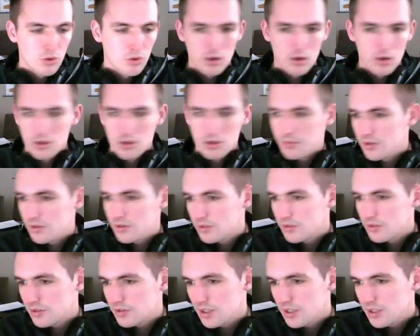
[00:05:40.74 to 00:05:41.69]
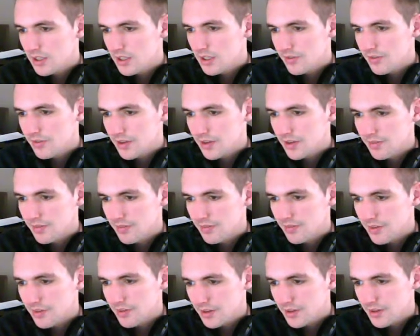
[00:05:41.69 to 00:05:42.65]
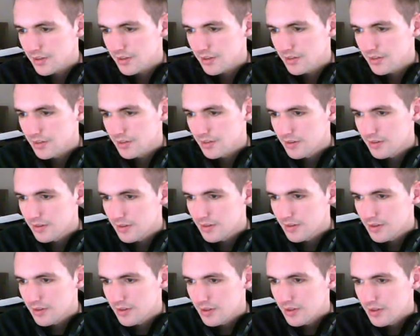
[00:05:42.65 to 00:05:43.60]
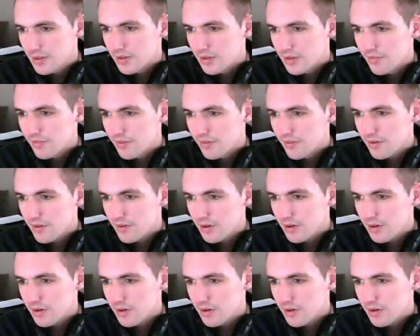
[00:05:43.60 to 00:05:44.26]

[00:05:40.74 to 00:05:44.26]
let me just see if I can find a very